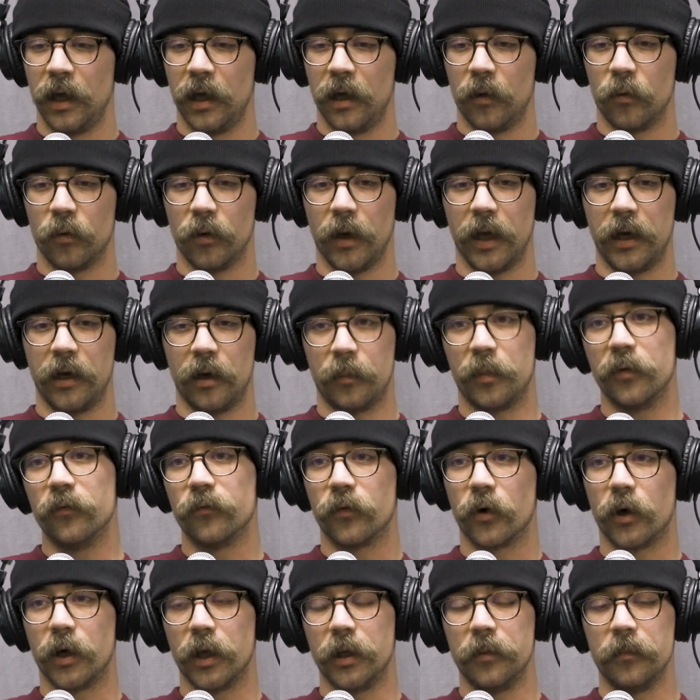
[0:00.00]
We ended up in
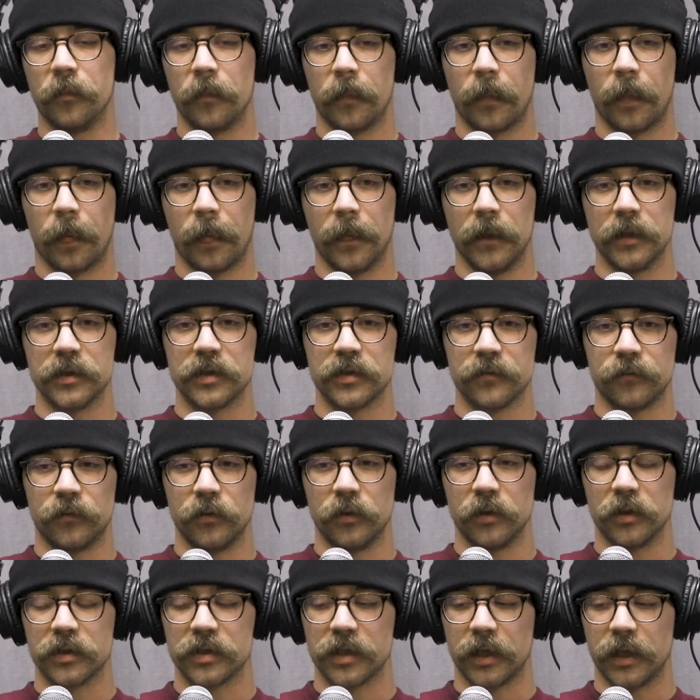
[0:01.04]
Vernon. This is a few
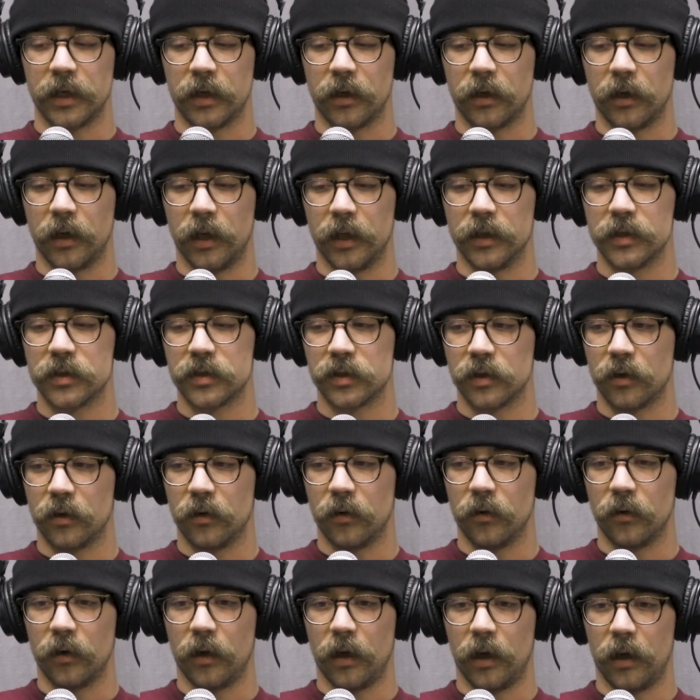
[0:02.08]
years later, and
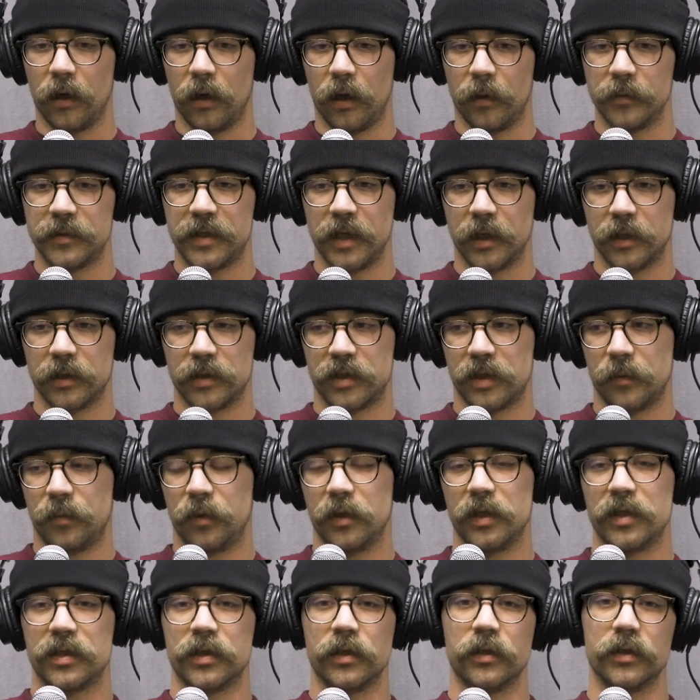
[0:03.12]
so I'm taking shit
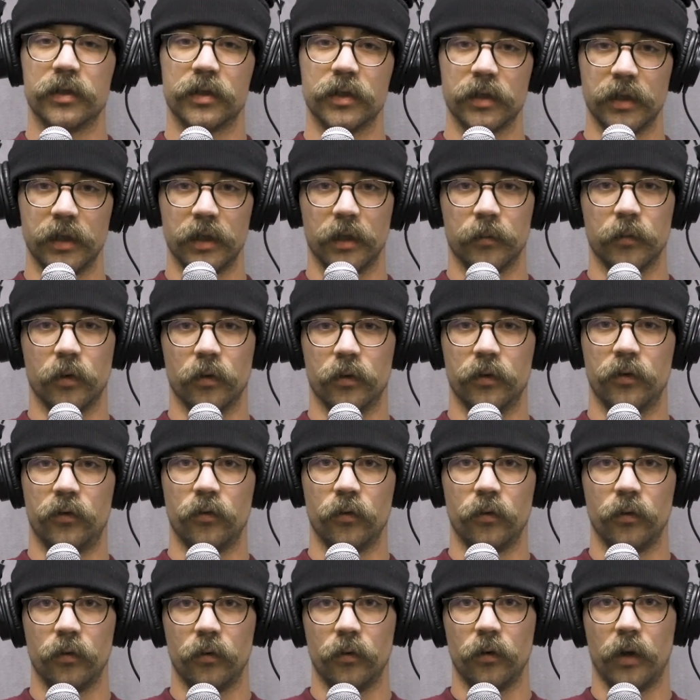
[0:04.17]
pretty seriously. I'm going
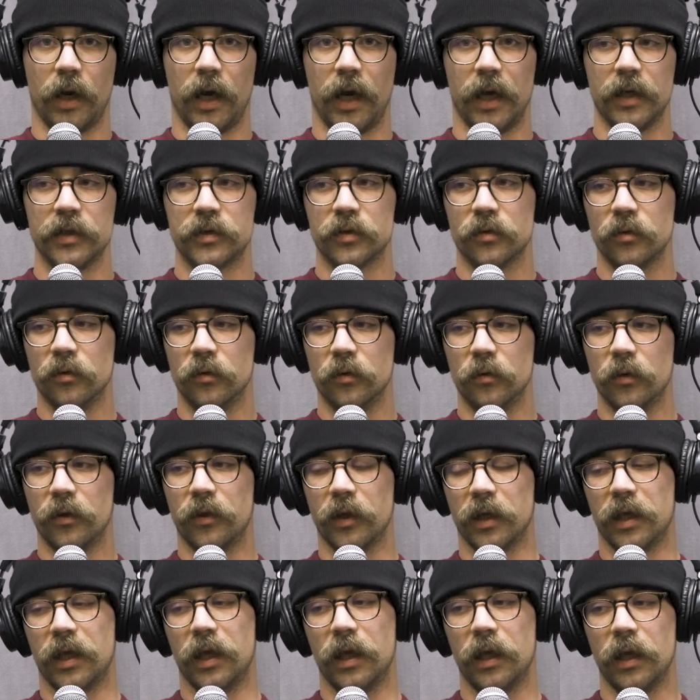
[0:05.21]
to a high school with a
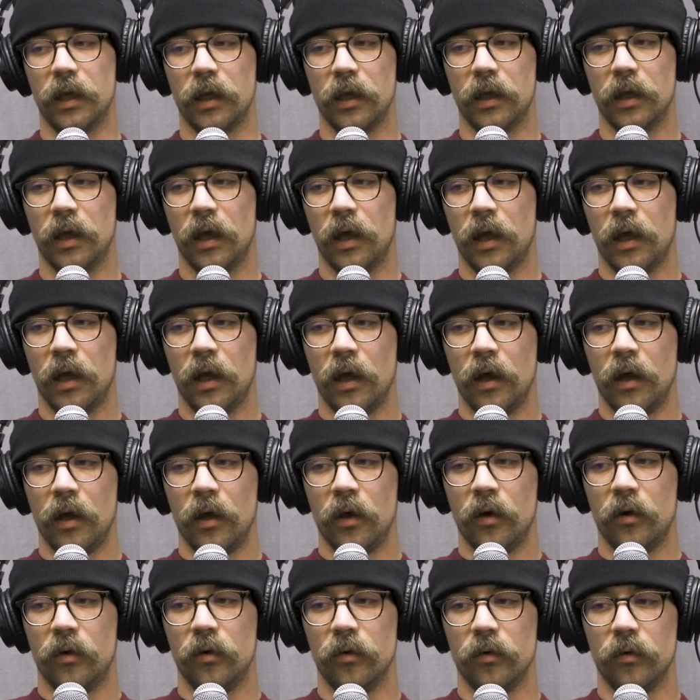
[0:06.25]
kid
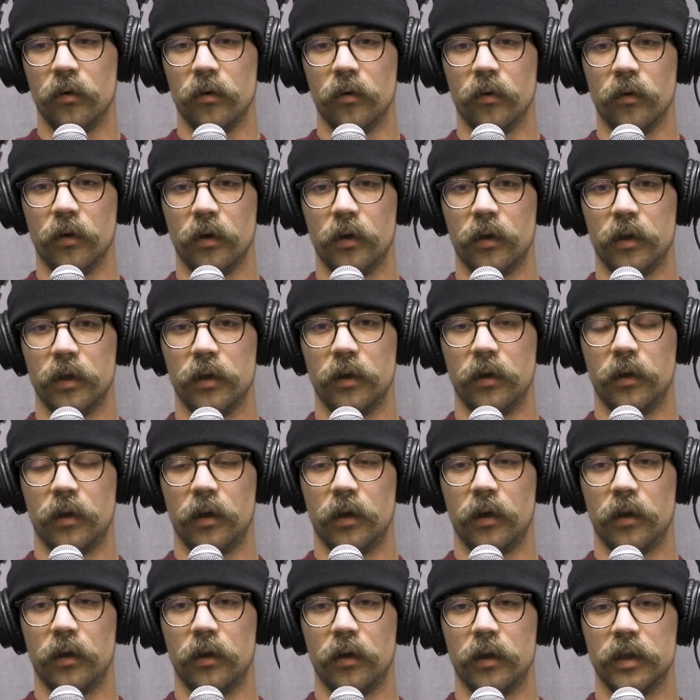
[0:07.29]
who,
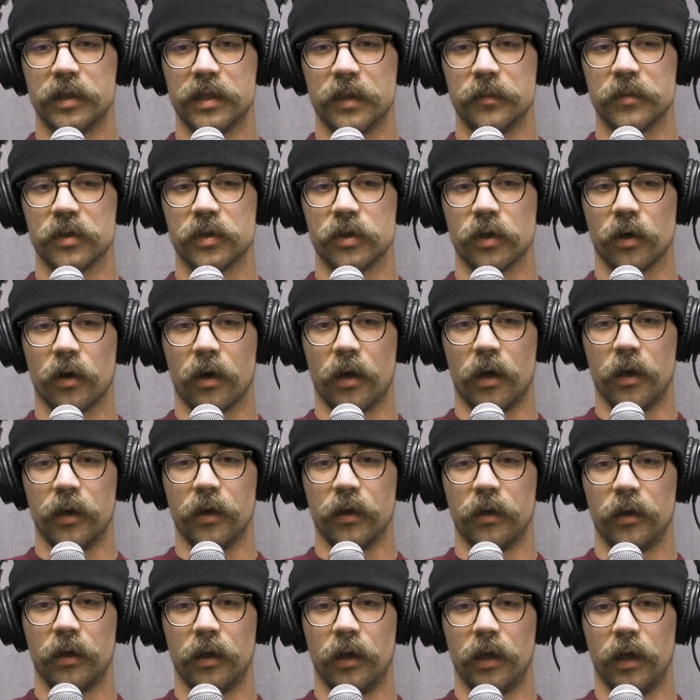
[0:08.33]
his name is John,
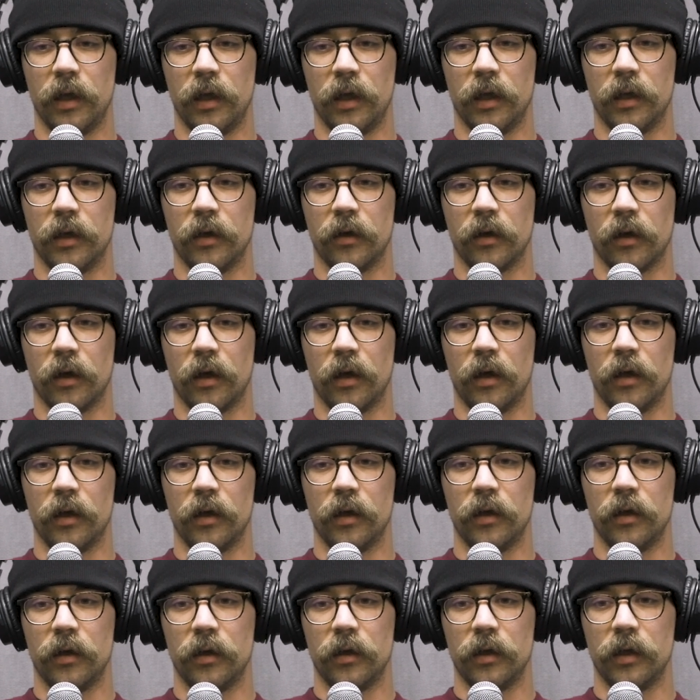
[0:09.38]
and
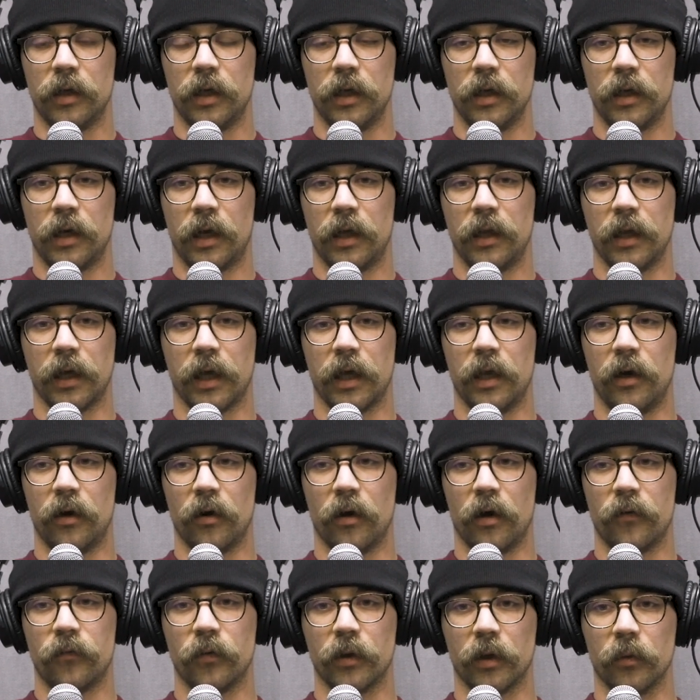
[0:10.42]
he and I like hit it
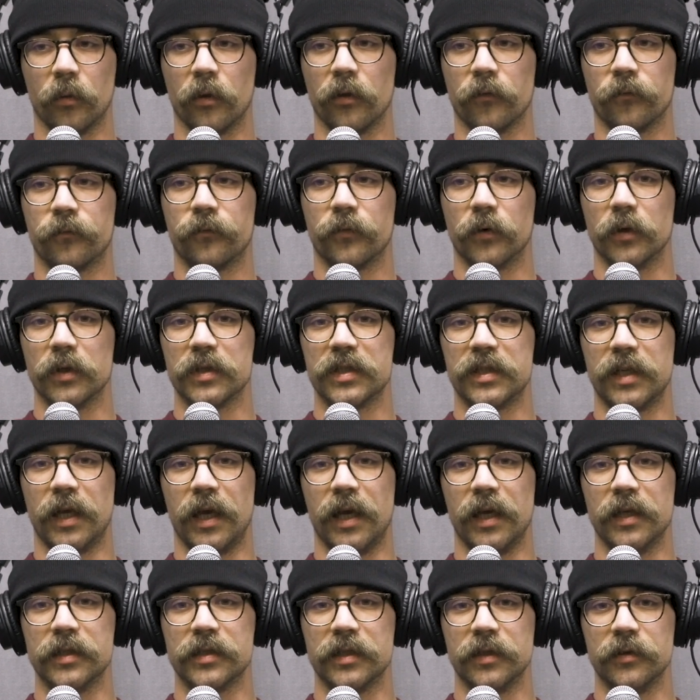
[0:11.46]
off like one of the first
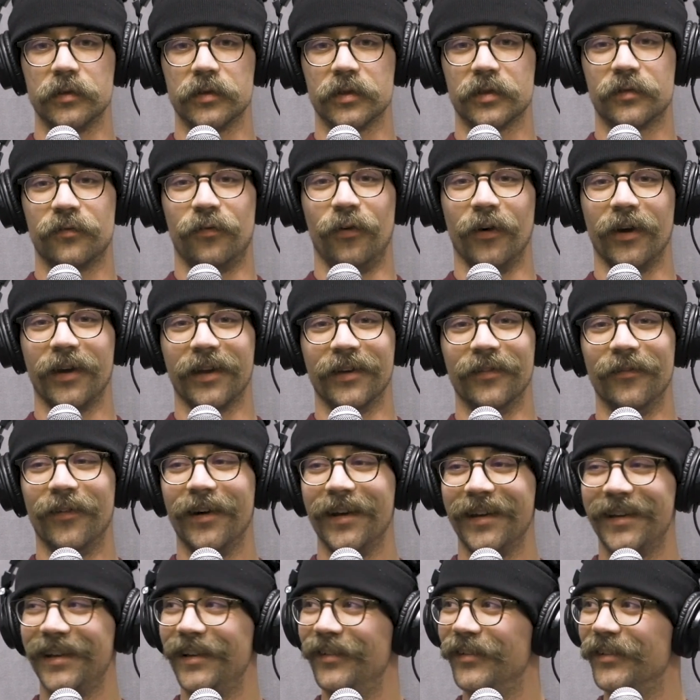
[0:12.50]
days, and he was this fucking
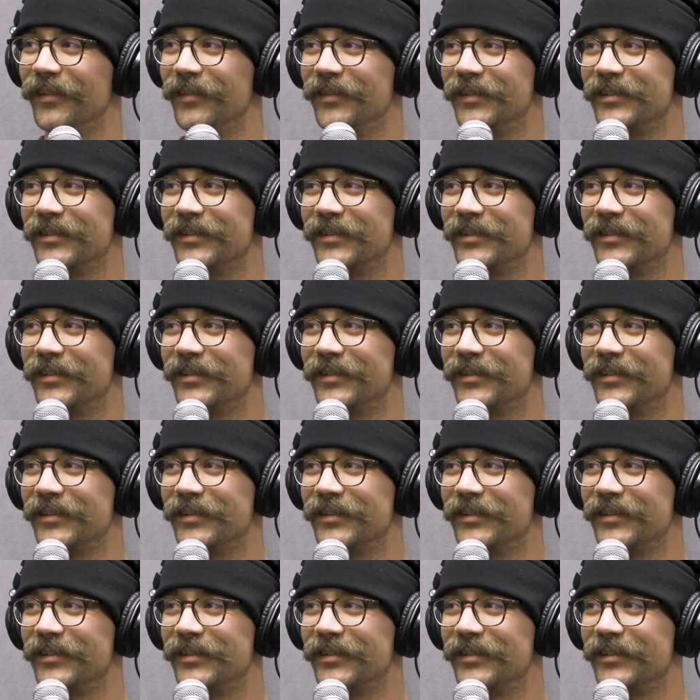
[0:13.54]
white kid with